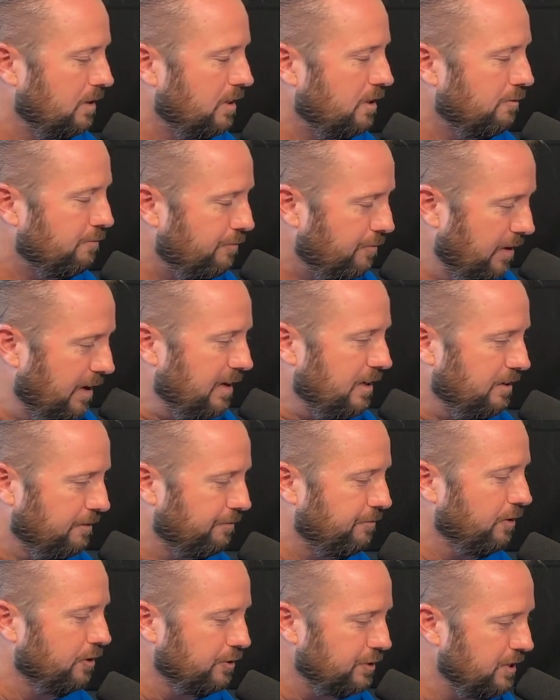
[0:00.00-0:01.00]
the very
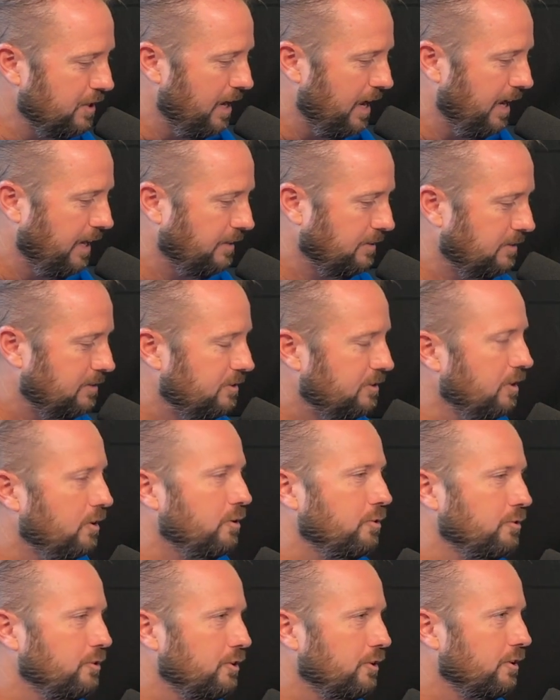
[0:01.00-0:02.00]
first night.
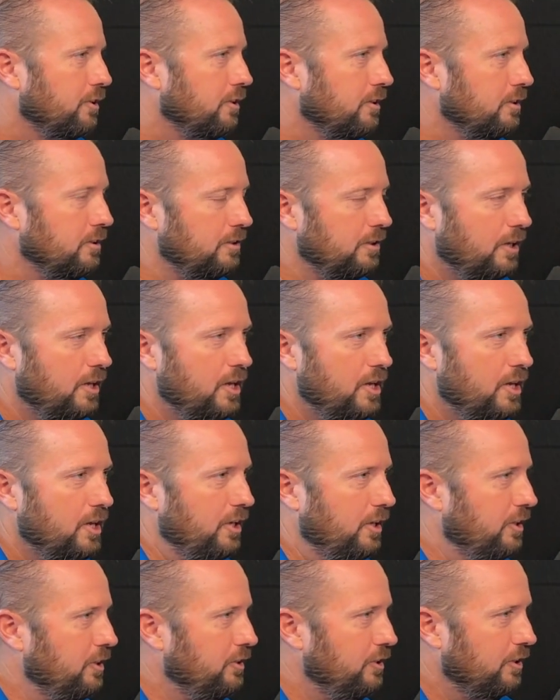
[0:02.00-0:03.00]
So you're gonna
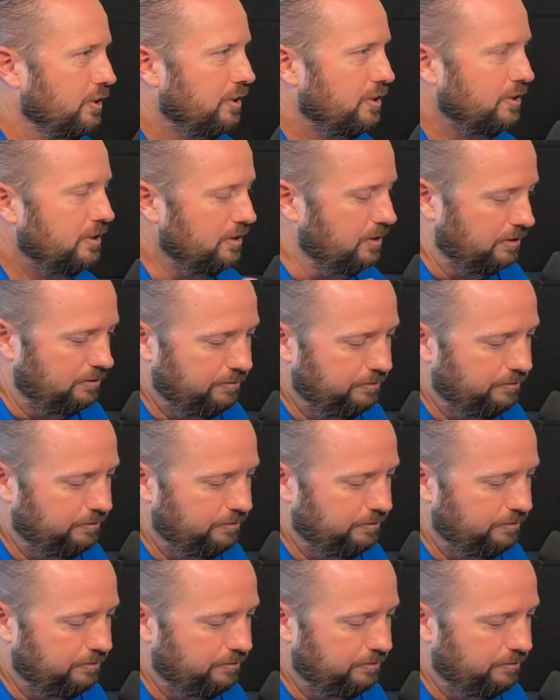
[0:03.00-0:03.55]
you're gonna